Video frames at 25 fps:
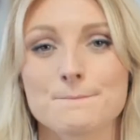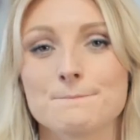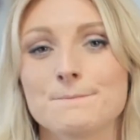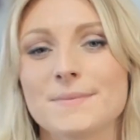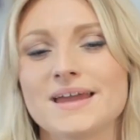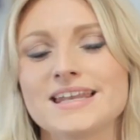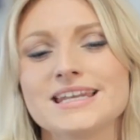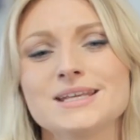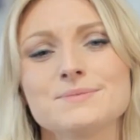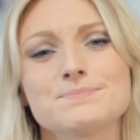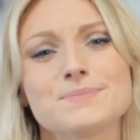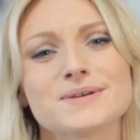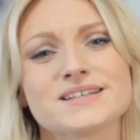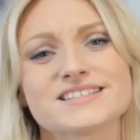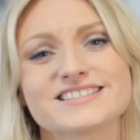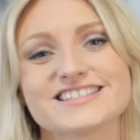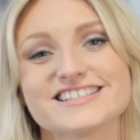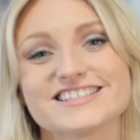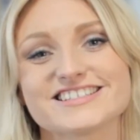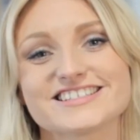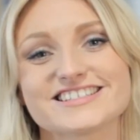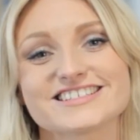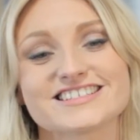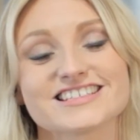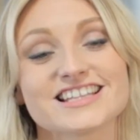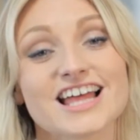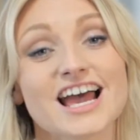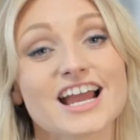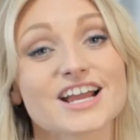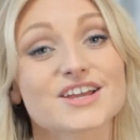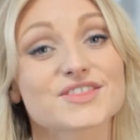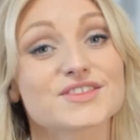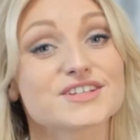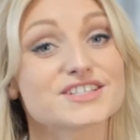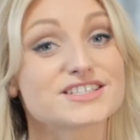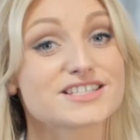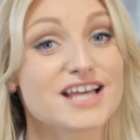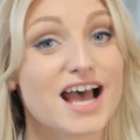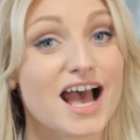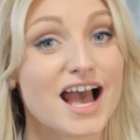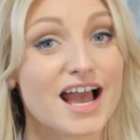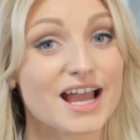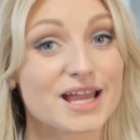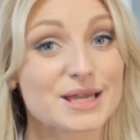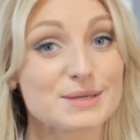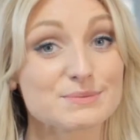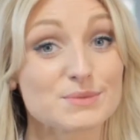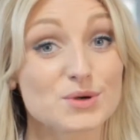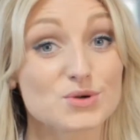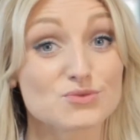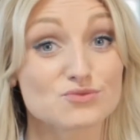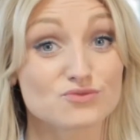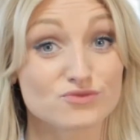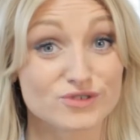Many businesses lack the time,